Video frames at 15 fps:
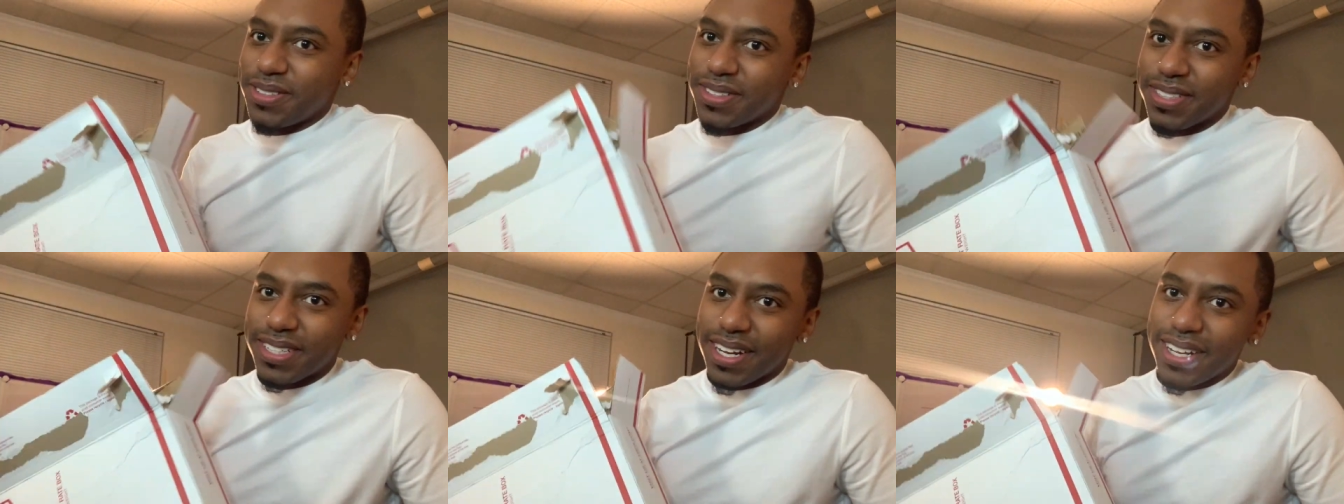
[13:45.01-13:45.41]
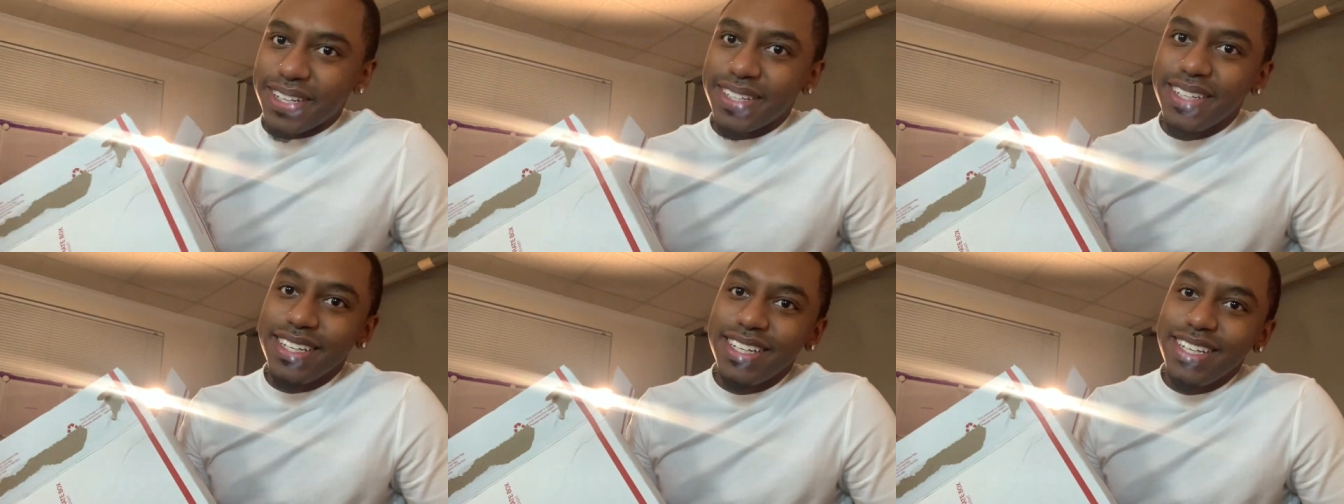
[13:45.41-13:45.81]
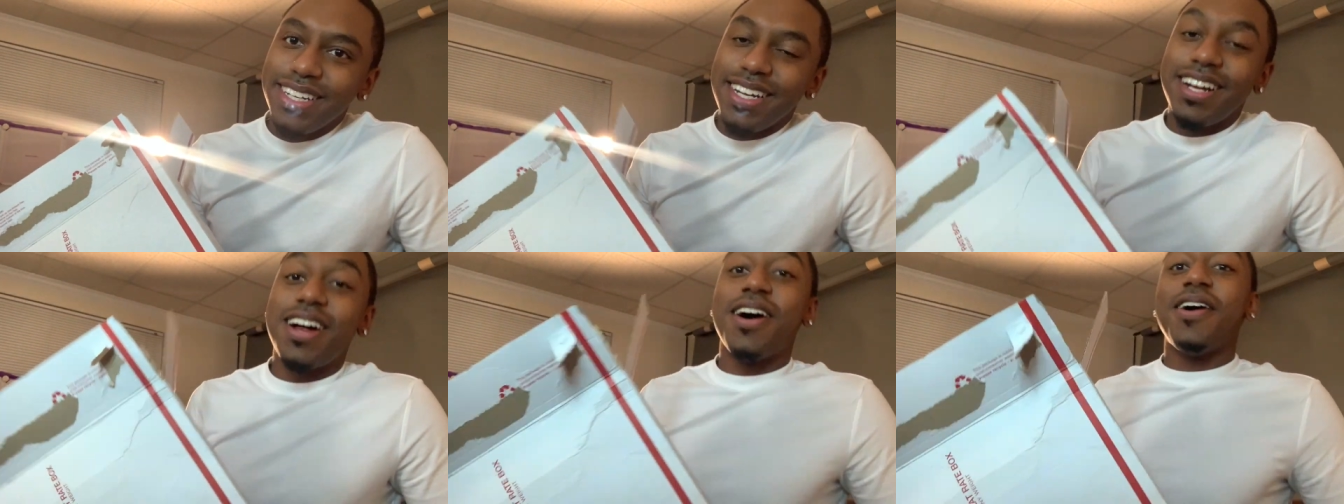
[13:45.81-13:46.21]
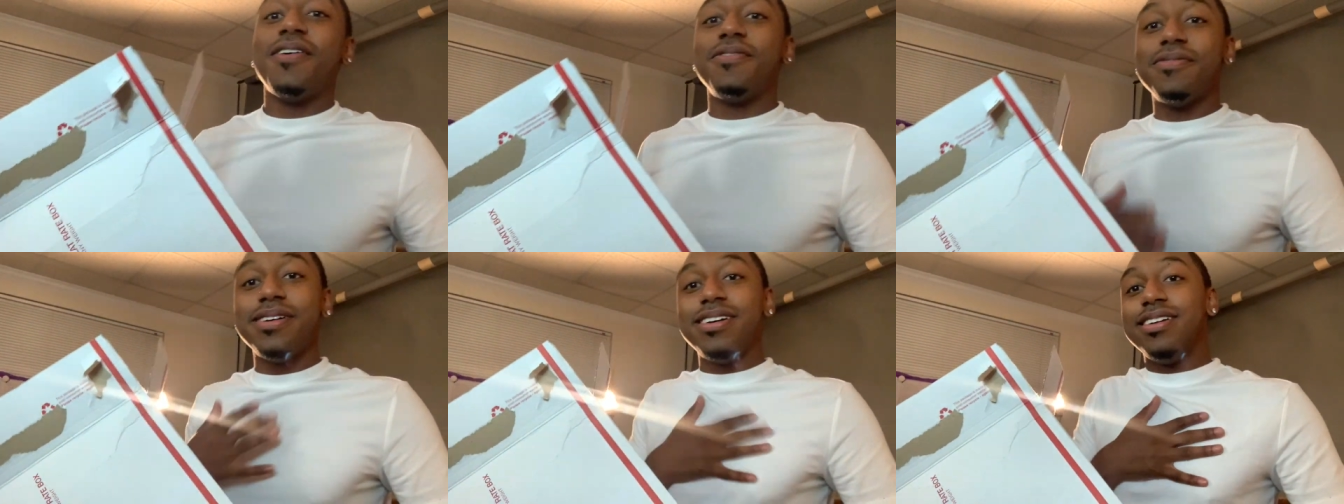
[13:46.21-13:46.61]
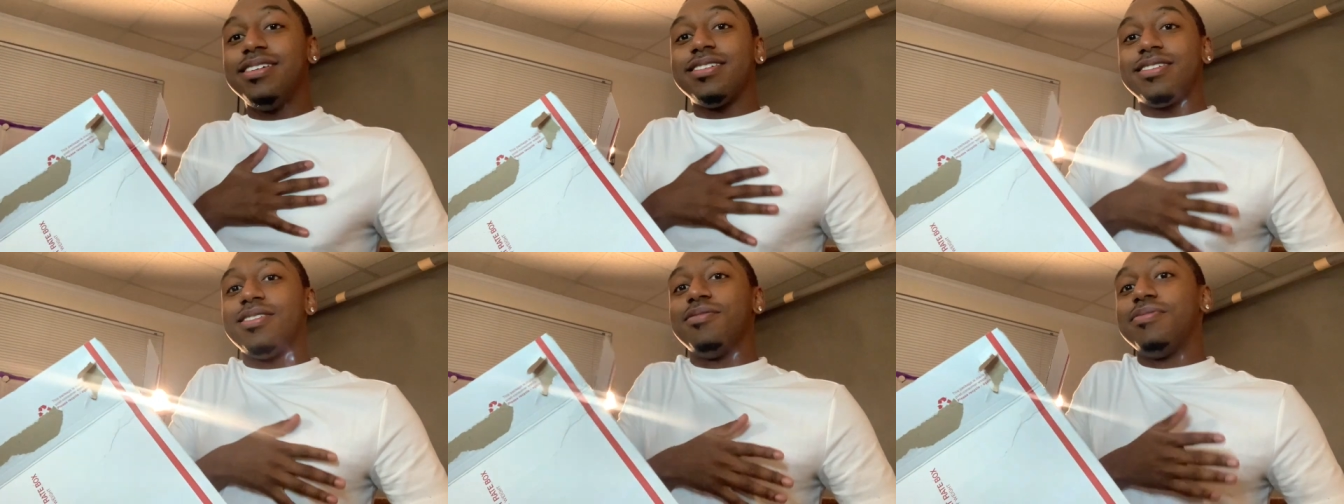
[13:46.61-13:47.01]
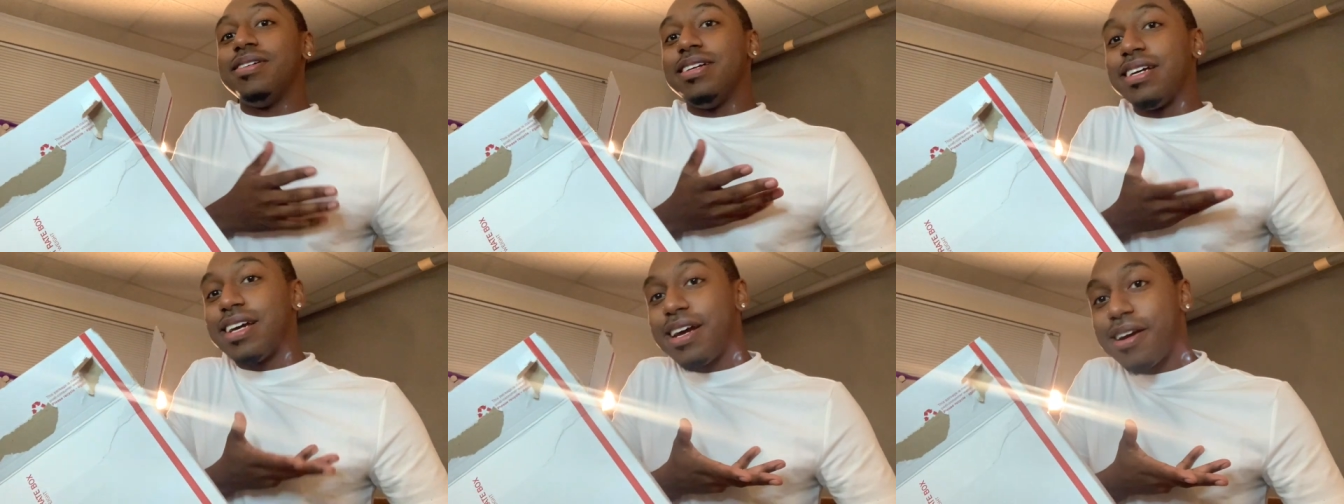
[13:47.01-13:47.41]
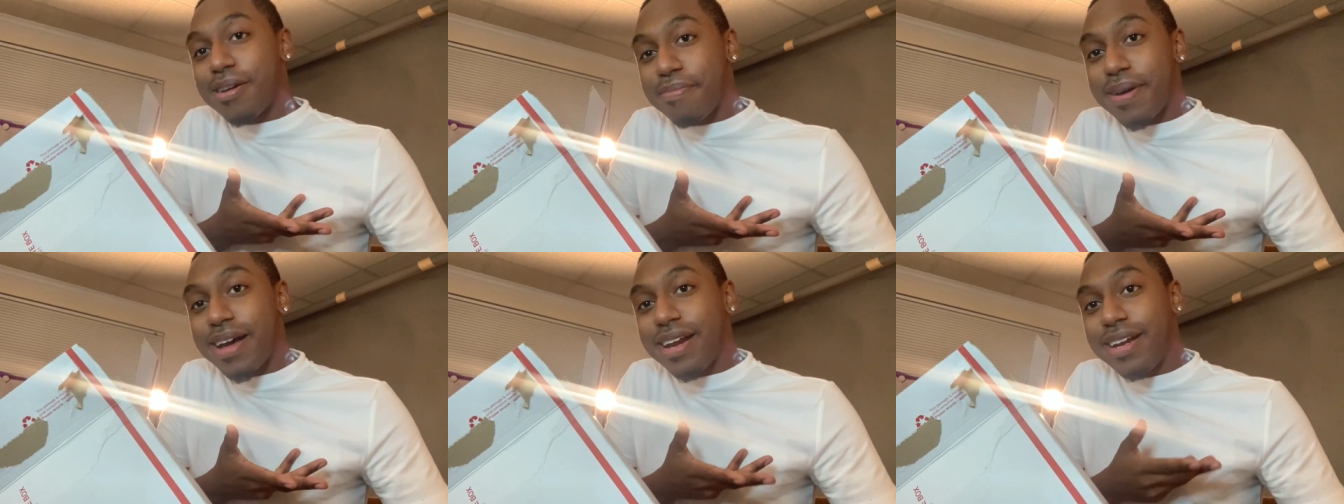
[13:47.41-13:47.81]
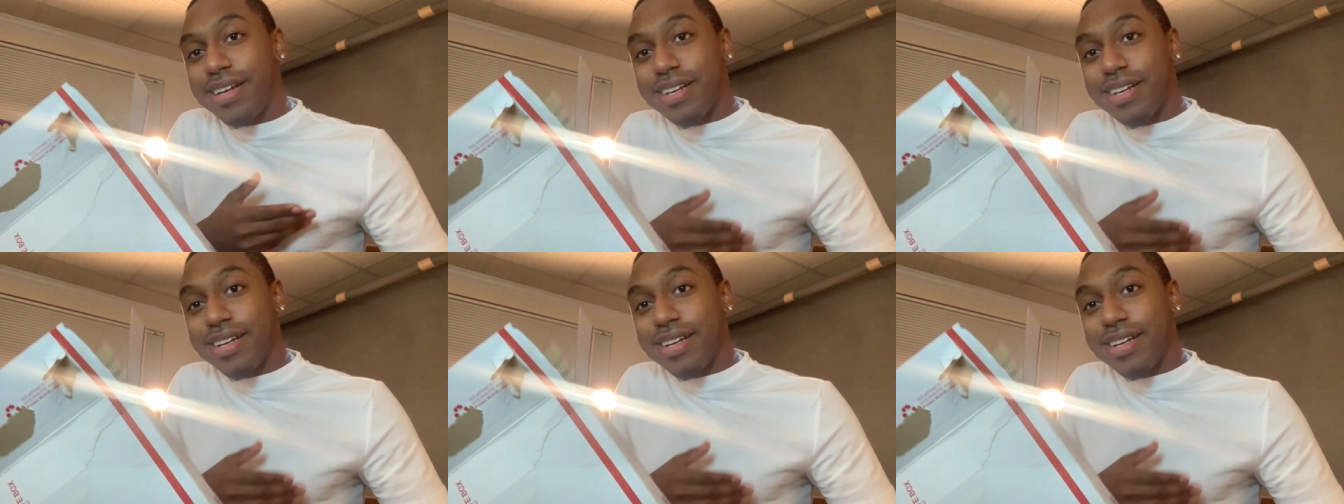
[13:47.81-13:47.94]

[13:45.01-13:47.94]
So, you know, really don't really care about it.